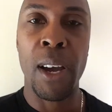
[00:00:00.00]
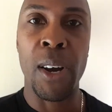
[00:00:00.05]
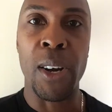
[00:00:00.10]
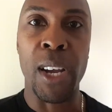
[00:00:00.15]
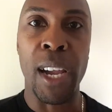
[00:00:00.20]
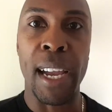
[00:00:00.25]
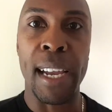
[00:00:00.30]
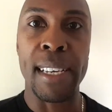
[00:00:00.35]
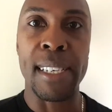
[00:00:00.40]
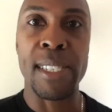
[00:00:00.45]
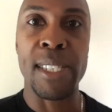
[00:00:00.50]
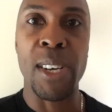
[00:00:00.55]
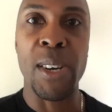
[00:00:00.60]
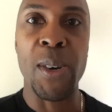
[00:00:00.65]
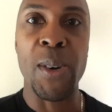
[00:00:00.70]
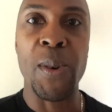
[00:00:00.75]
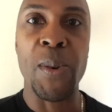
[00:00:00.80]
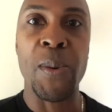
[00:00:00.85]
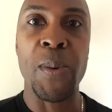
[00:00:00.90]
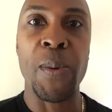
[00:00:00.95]
Okay,
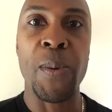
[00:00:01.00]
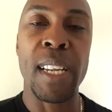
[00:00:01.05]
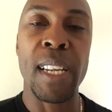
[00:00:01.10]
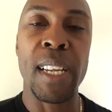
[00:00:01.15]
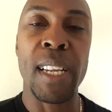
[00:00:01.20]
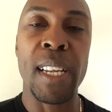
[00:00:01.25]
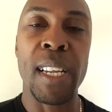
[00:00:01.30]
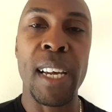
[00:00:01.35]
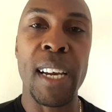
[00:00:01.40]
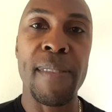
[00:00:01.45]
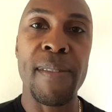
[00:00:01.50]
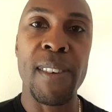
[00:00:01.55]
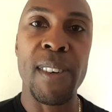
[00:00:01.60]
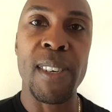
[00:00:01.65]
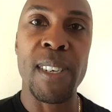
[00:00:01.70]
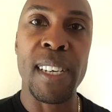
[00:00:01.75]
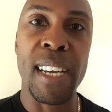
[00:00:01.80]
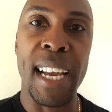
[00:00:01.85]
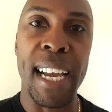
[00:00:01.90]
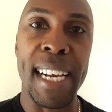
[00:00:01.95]
so we're going to have a
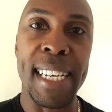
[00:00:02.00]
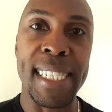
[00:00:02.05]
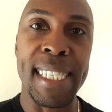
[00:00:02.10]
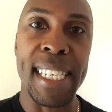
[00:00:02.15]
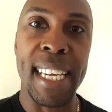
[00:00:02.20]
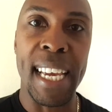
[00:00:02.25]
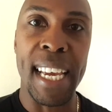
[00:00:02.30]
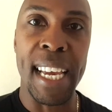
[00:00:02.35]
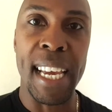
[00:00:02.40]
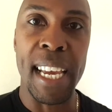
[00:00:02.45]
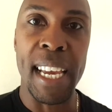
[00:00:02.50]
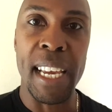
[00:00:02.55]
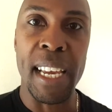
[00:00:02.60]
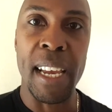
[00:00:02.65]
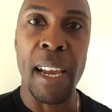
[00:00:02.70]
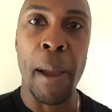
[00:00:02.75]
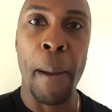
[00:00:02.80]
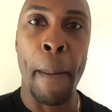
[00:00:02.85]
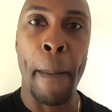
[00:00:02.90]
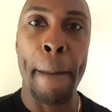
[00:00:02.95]
look at
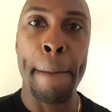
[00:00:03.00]
a